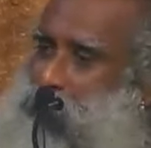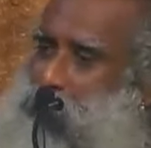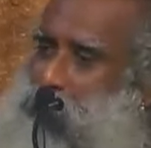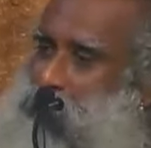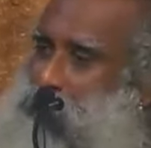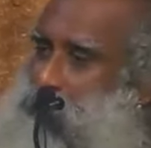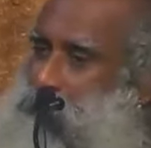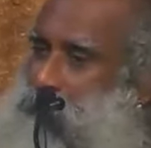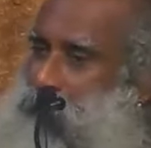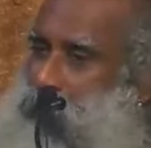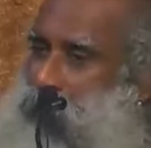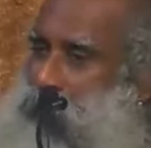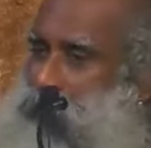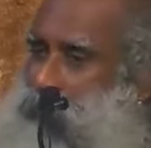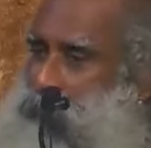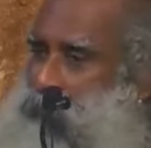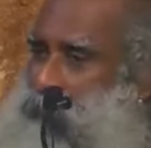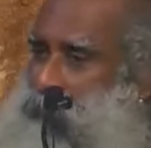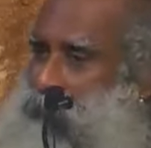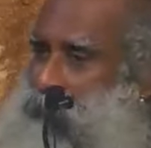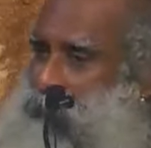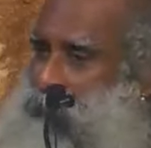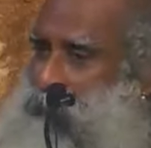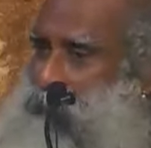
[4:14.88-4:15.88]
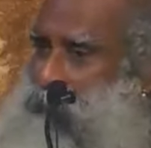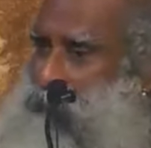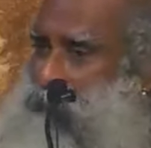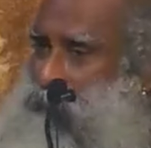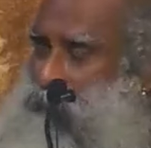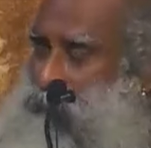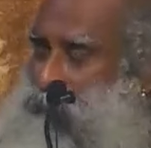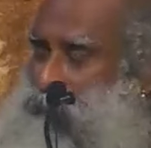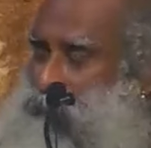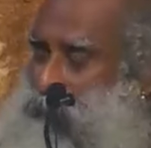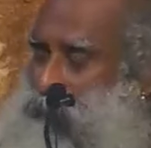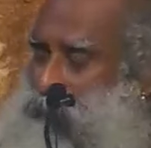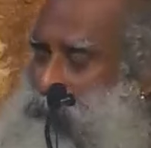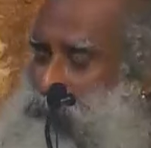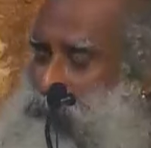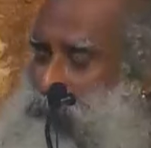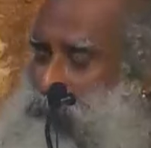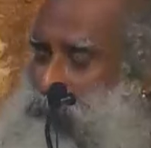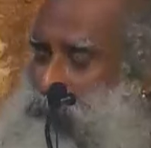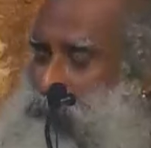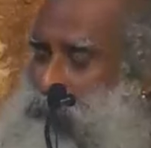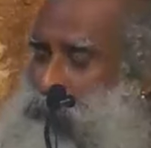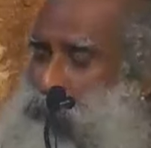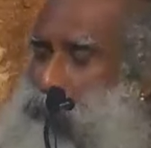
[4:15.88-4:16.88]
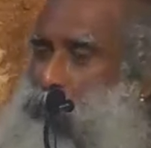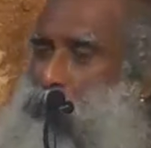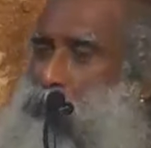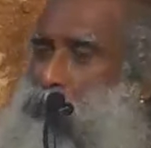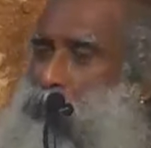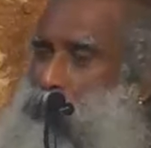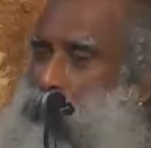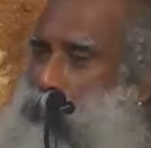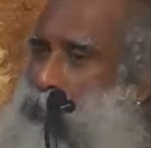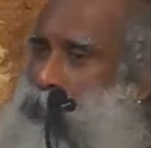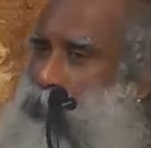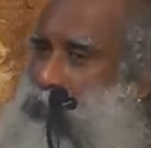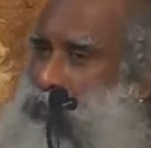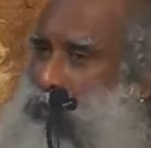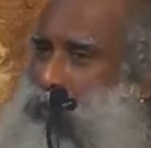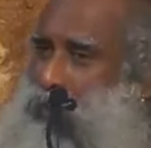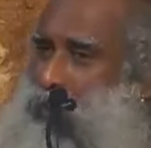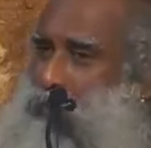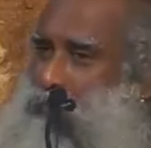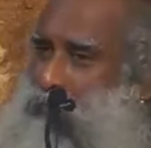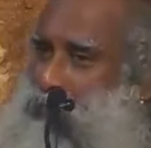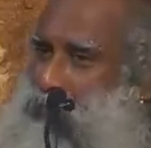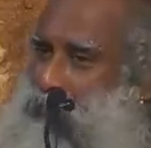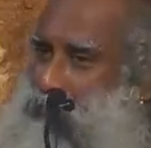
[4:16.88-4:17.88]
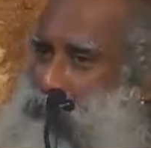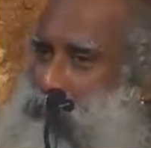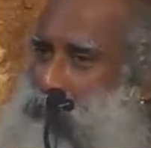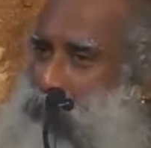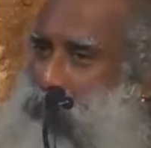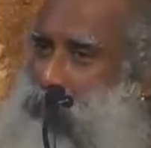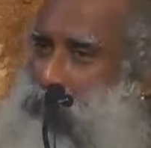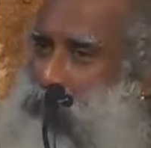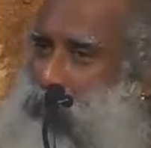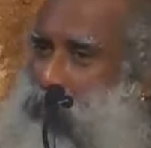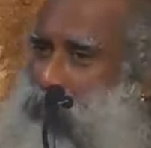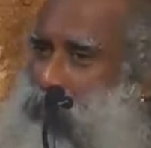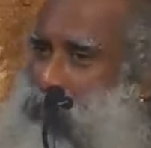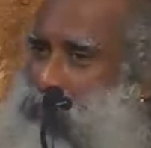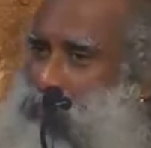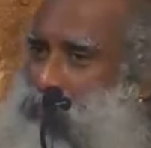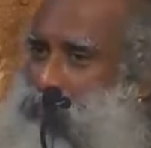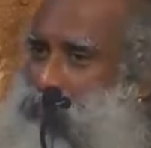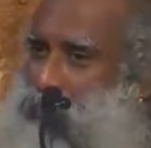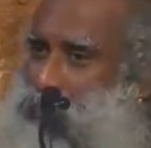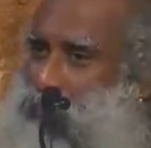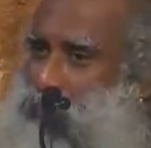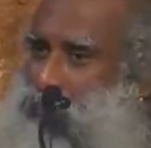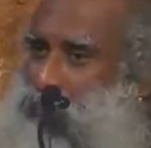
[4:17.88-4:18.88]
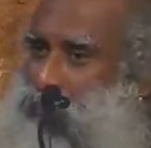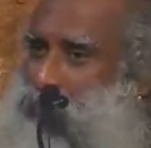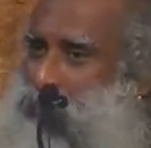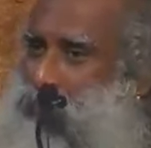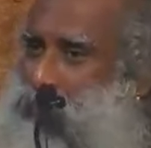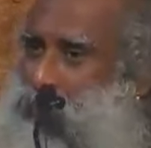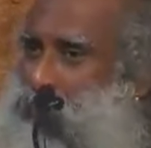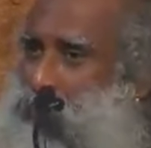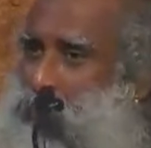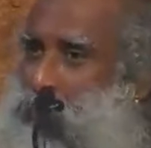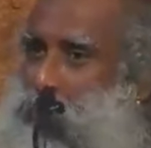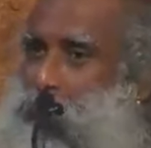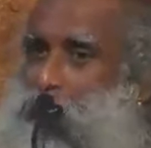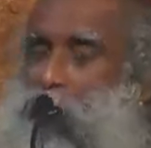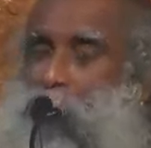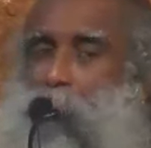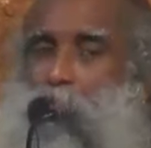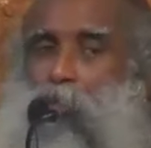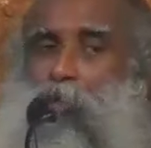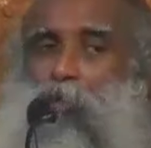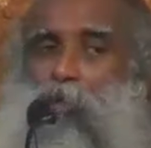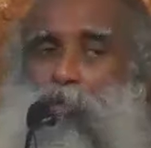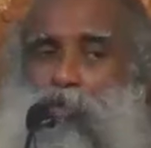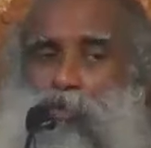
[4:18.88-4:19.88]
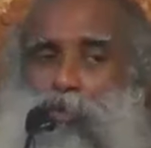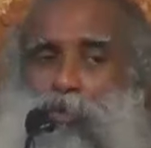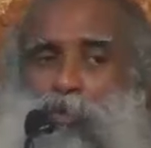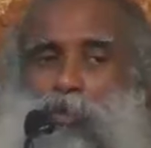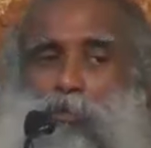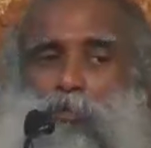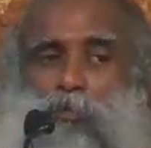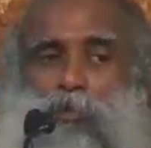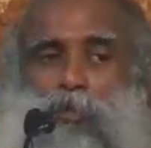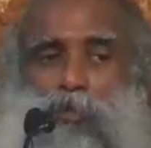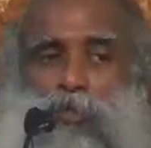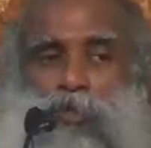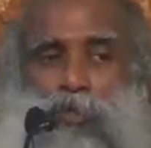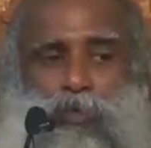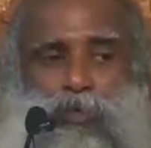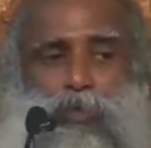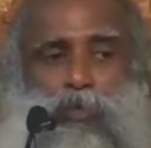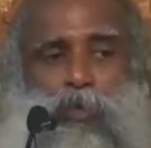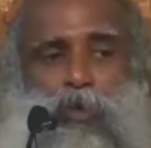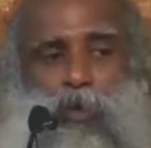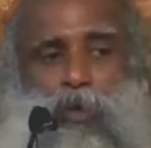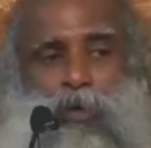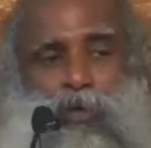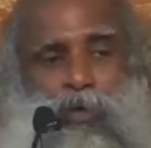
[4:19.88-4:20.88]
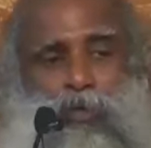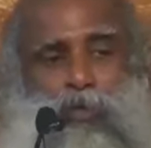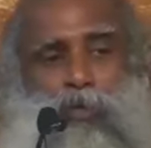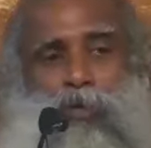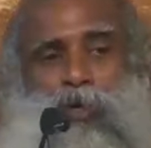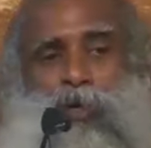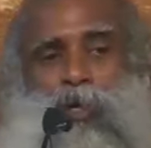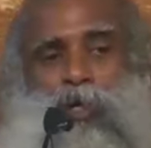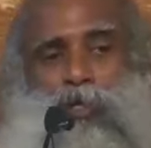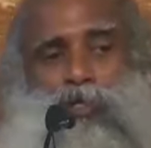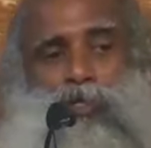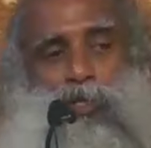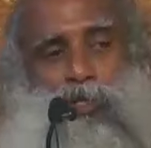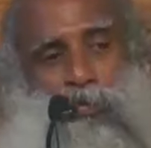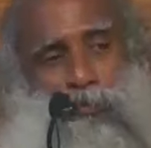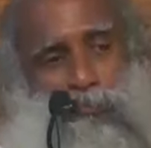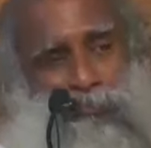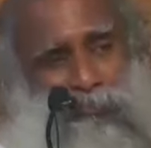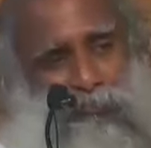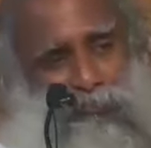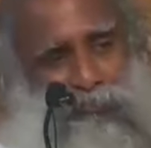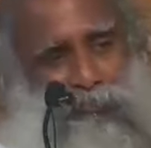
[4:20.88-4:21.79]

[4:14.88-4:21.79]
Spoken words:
In fact, the lower the level of your intelligence, more suspicious you are in your nature.